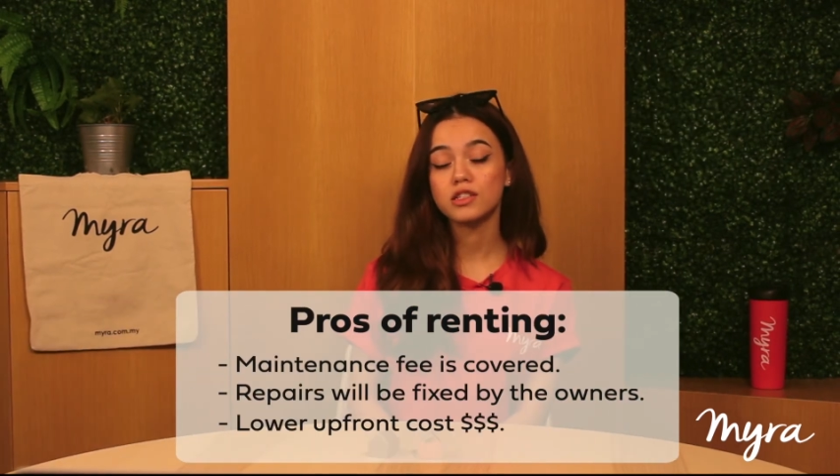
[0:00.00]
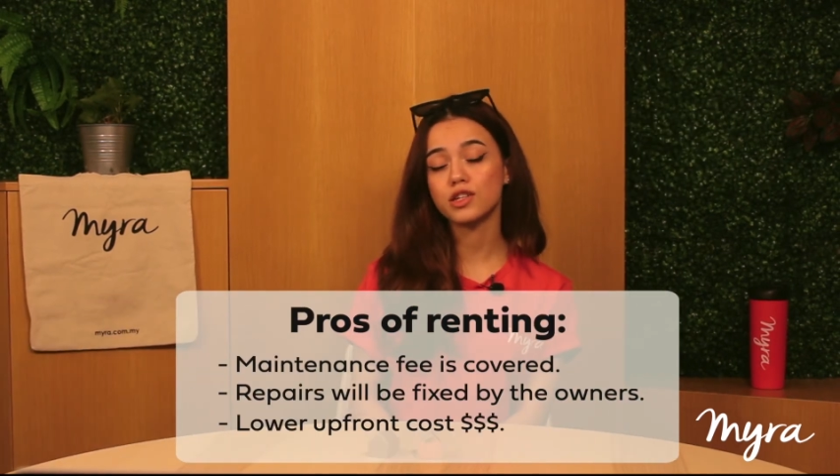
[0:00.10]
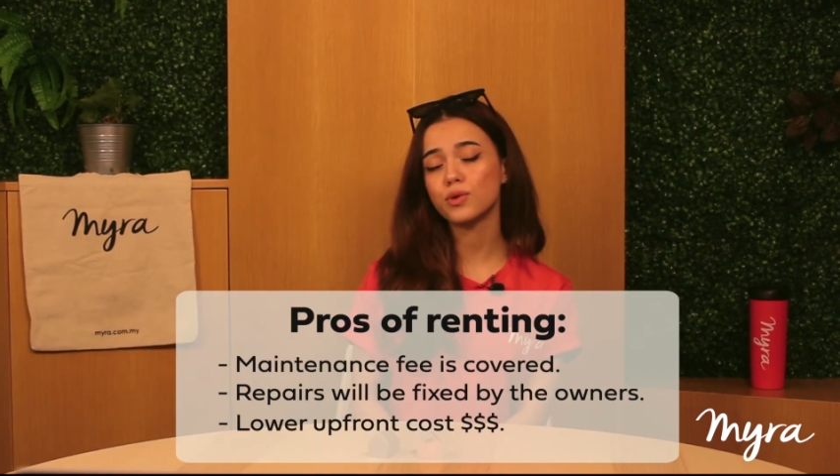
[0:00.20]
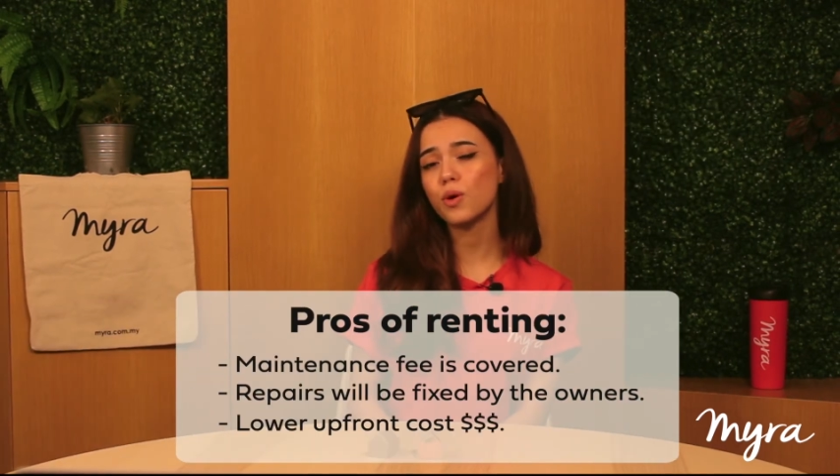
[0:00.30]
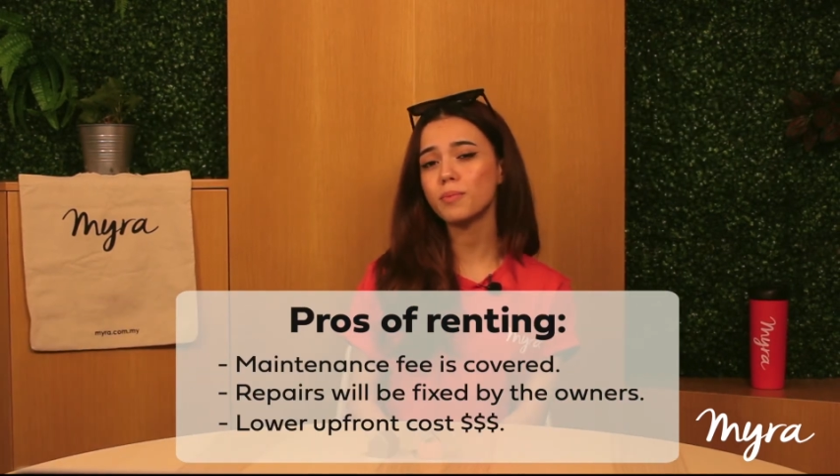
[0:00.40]
so
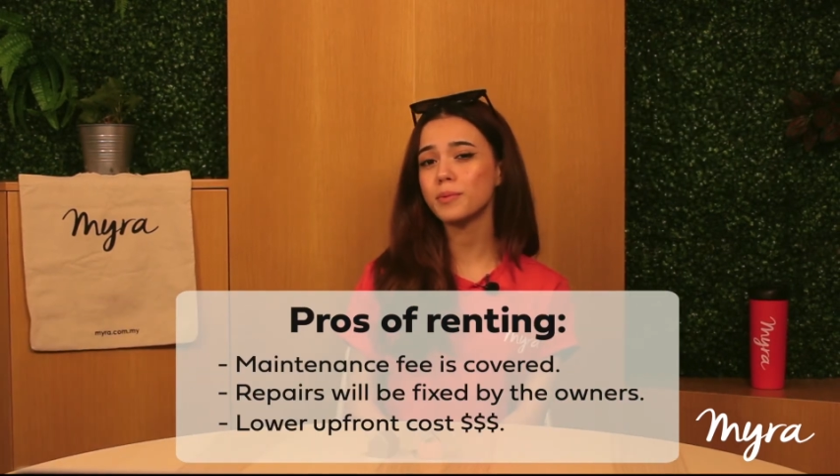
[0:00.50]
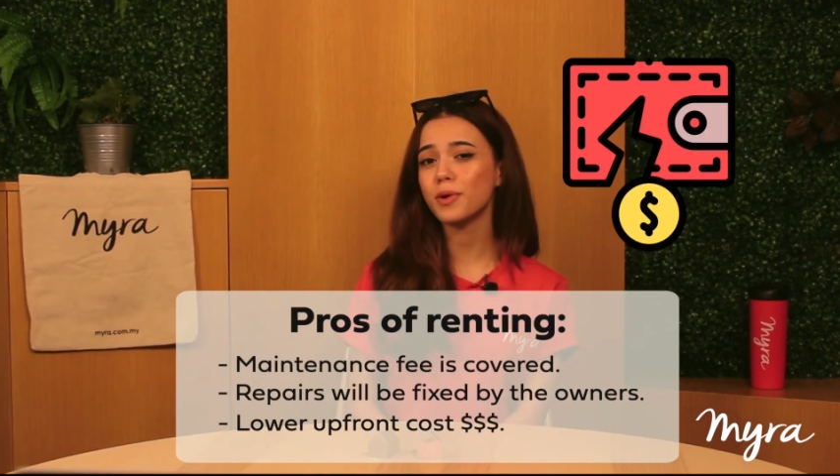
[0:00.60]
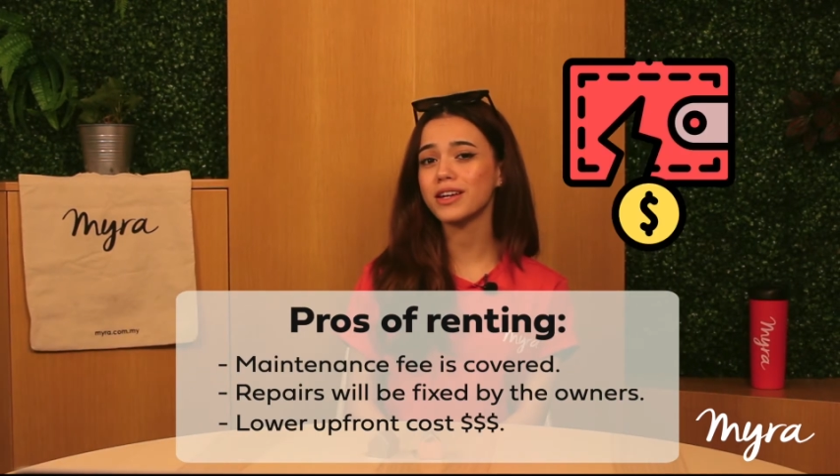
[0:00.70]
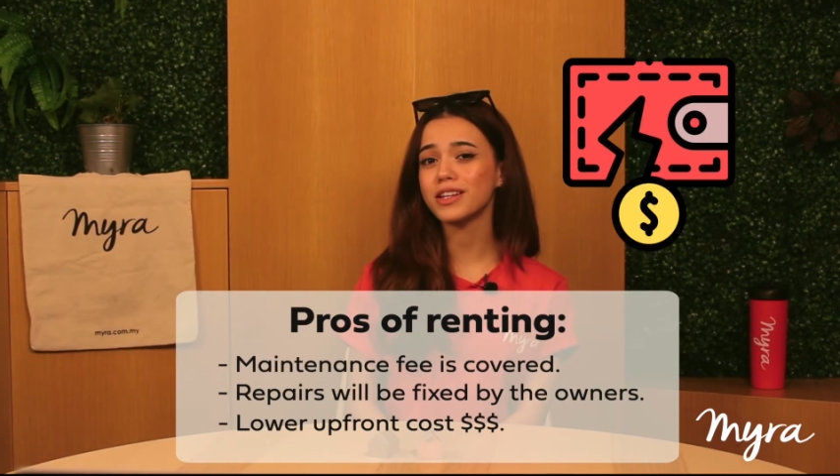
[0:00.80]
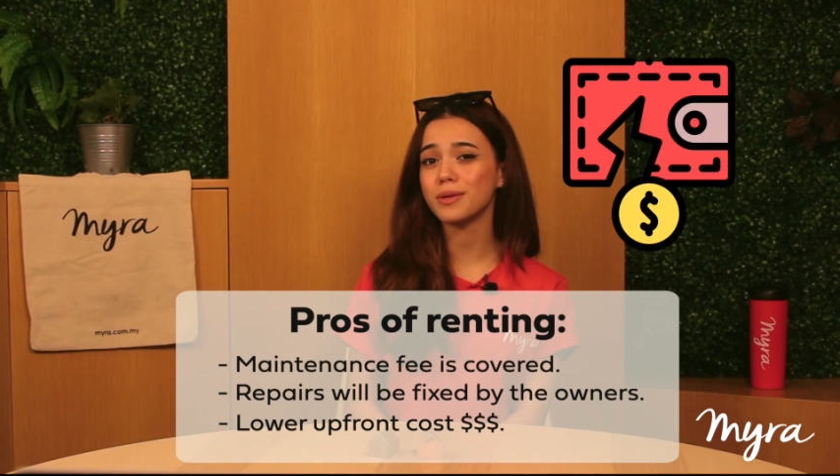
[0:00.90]
you won't be
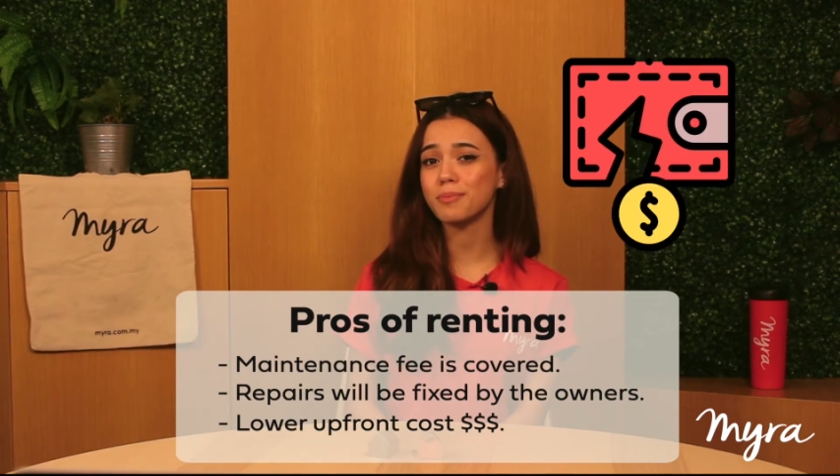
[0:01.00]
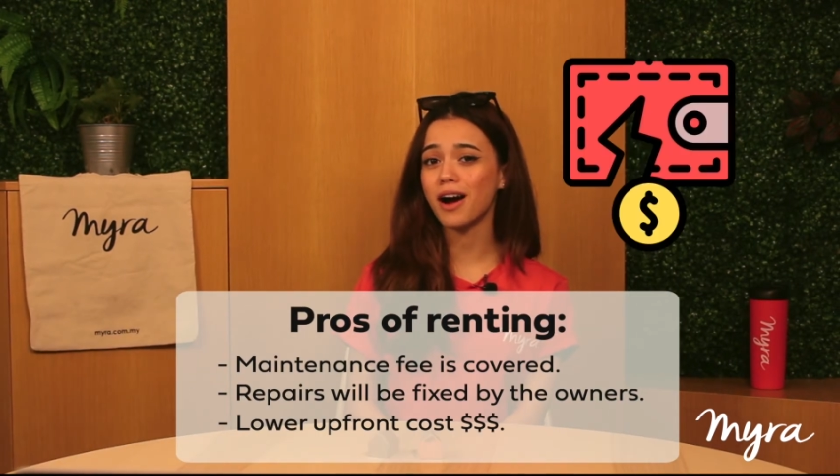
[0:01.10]
breaking your